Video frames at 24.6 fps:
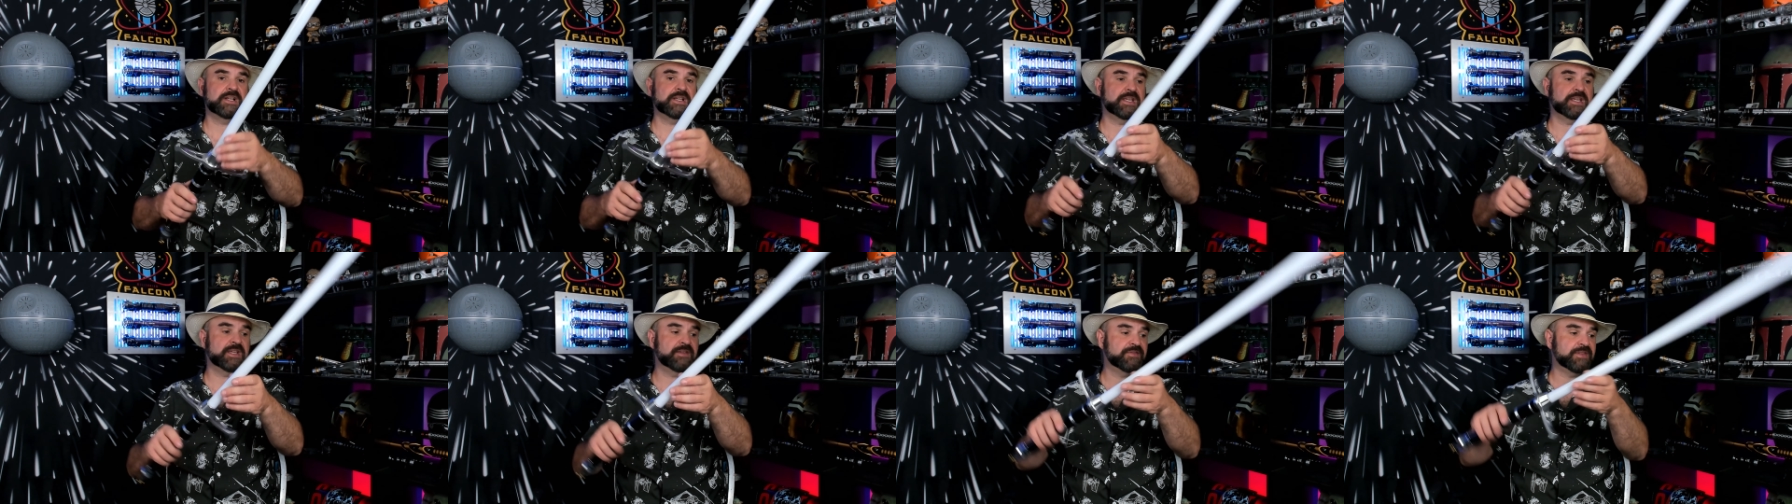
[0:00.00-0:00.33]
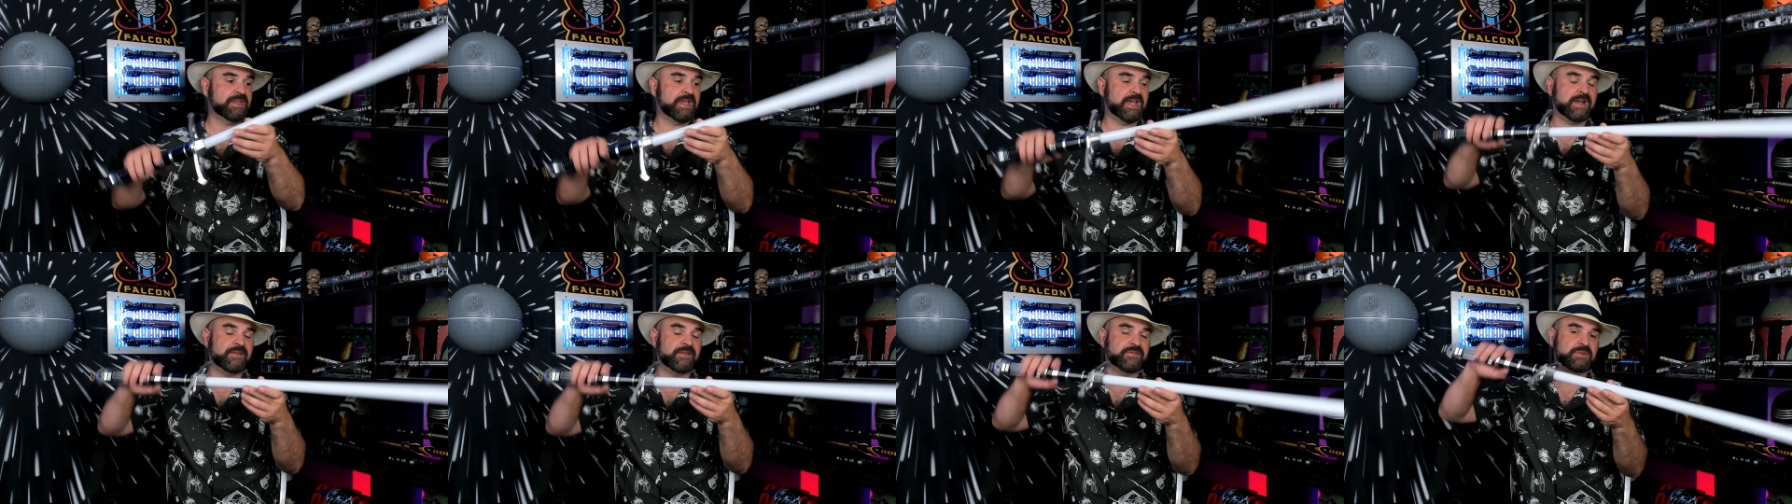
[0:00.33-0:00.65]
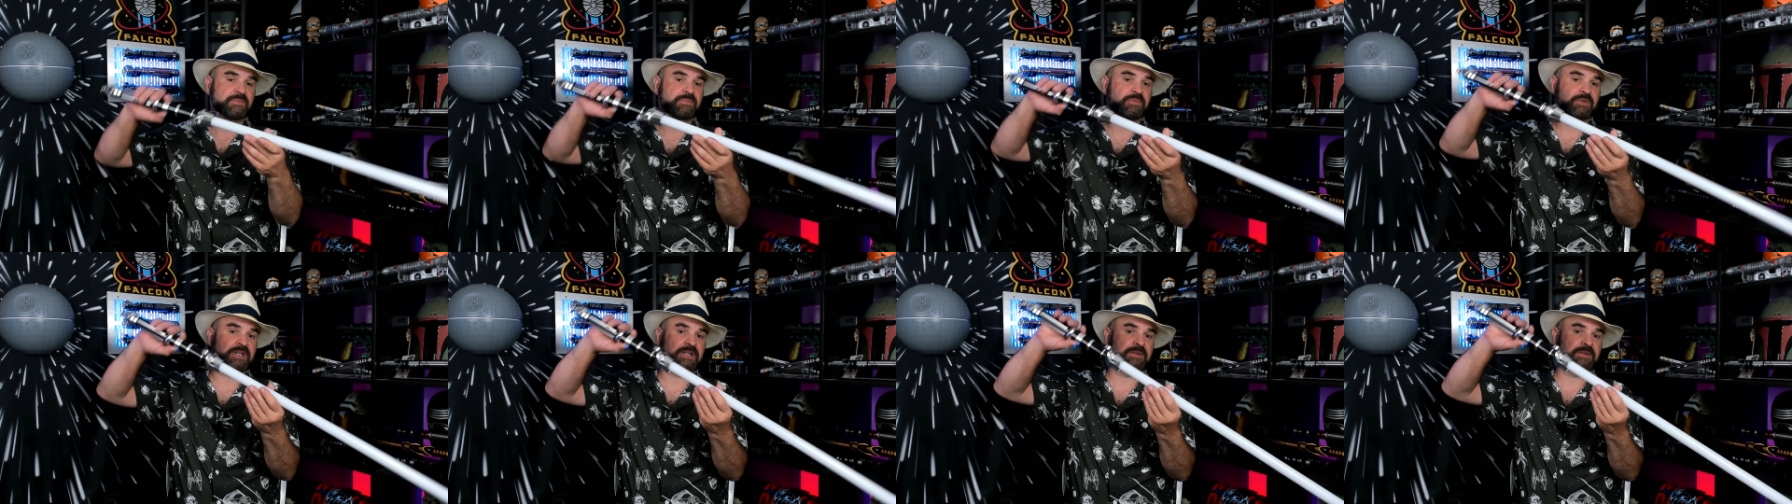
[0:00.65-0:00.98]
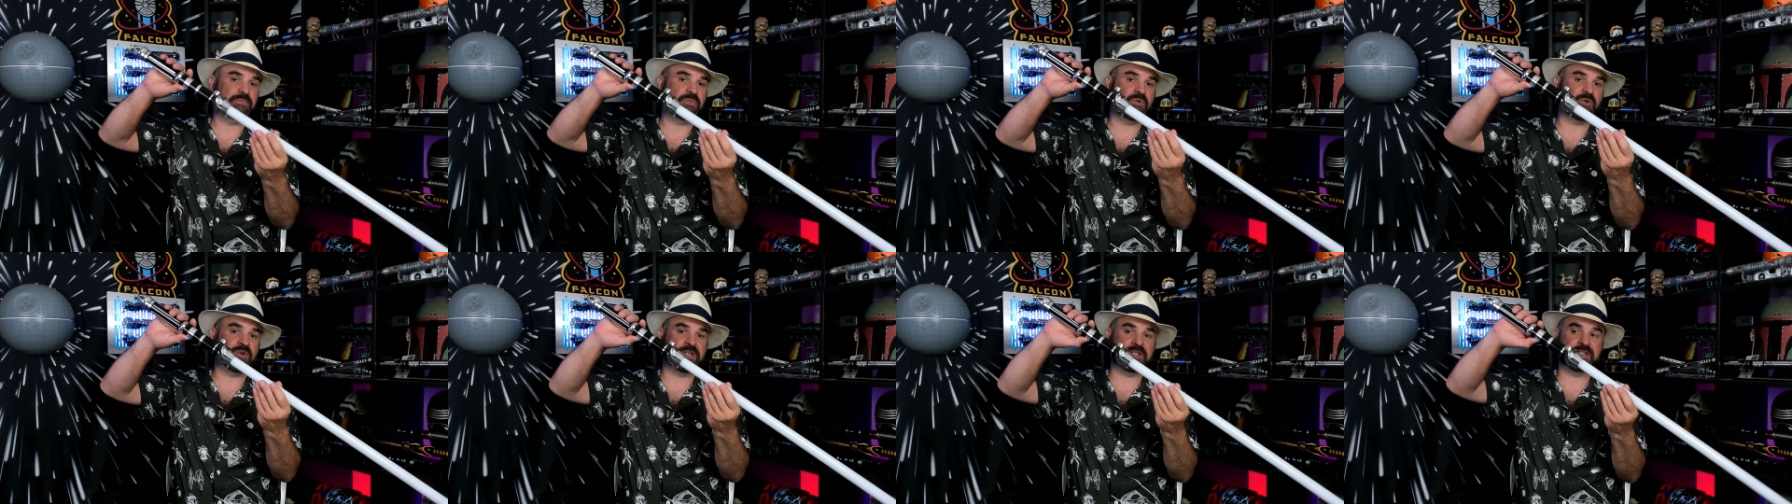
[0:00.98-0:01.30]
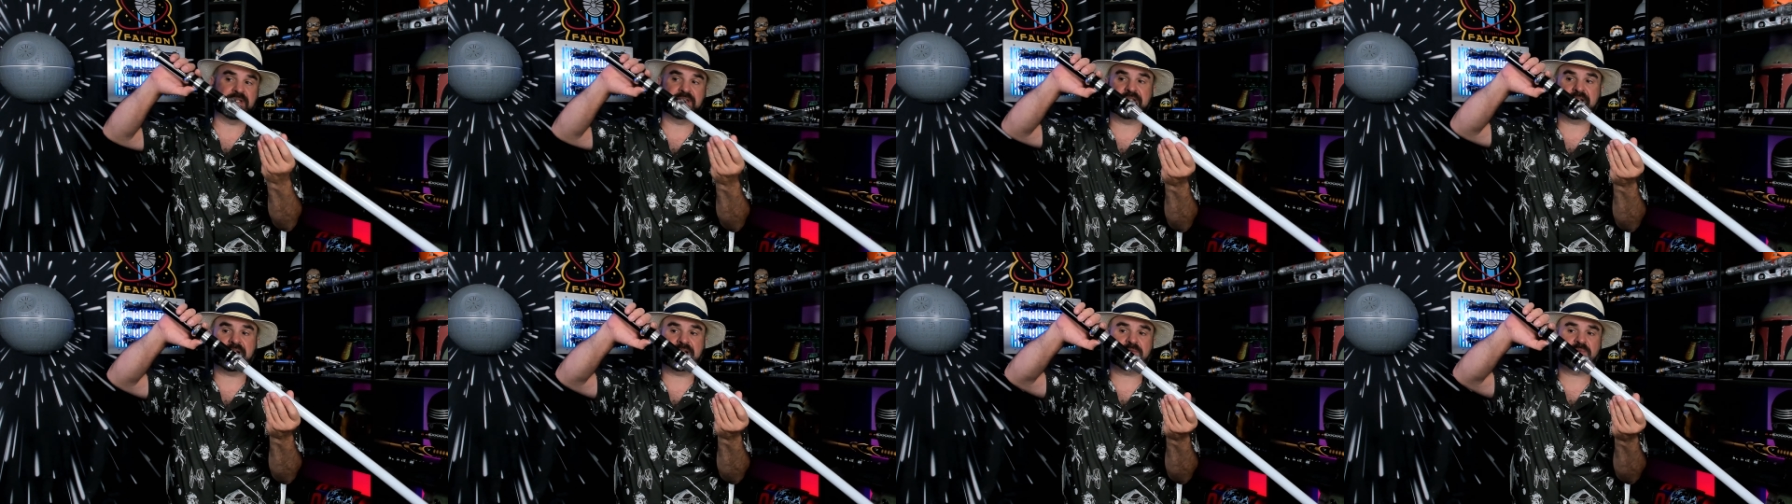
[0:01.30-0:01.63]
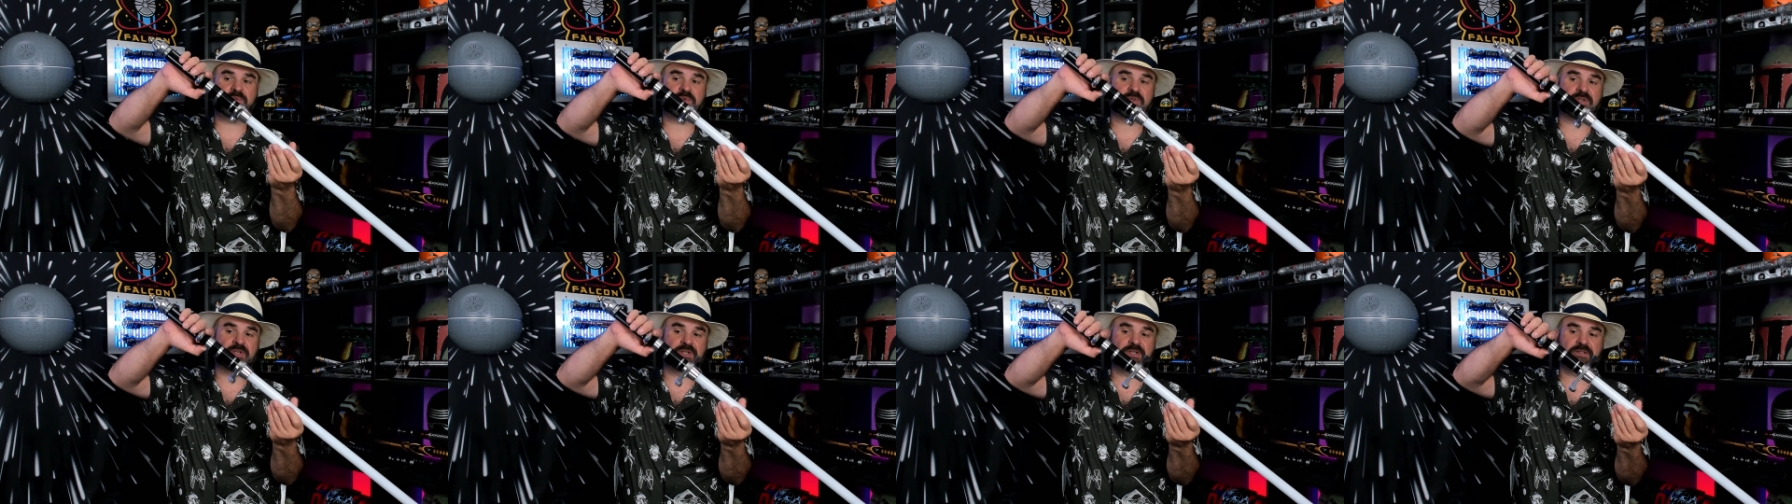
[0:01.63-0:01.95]
If you have the blade pointing
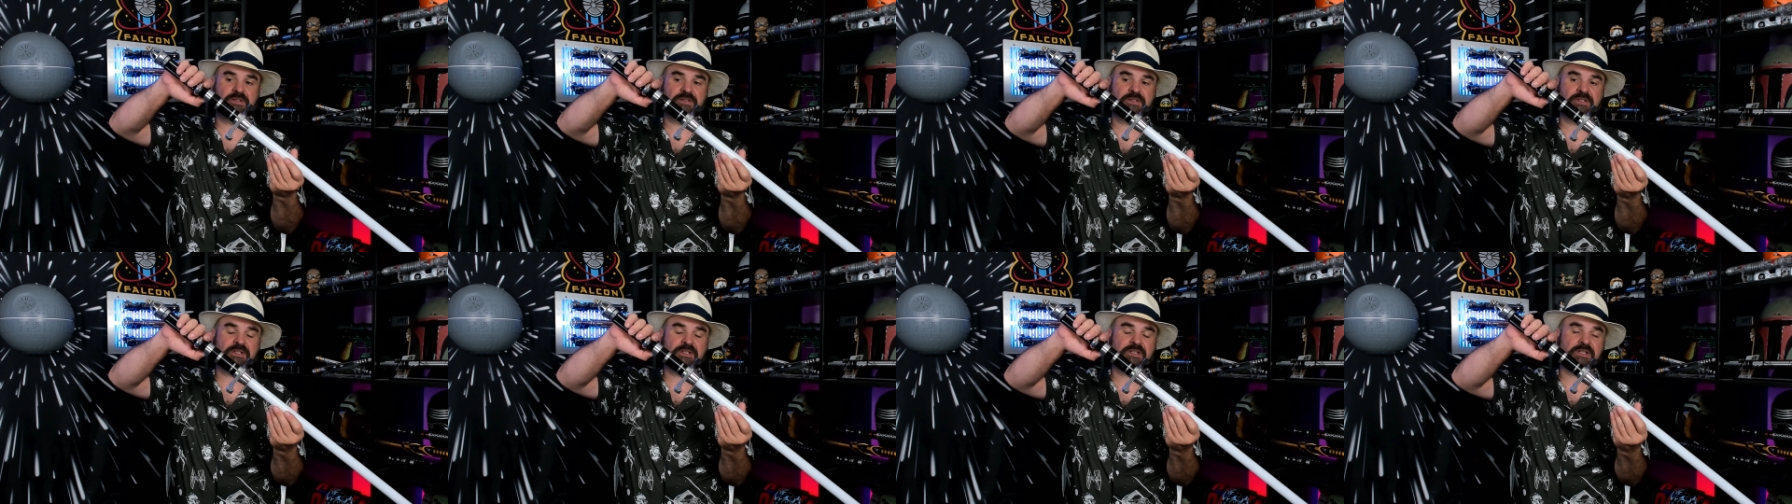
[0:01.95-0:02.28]
downward,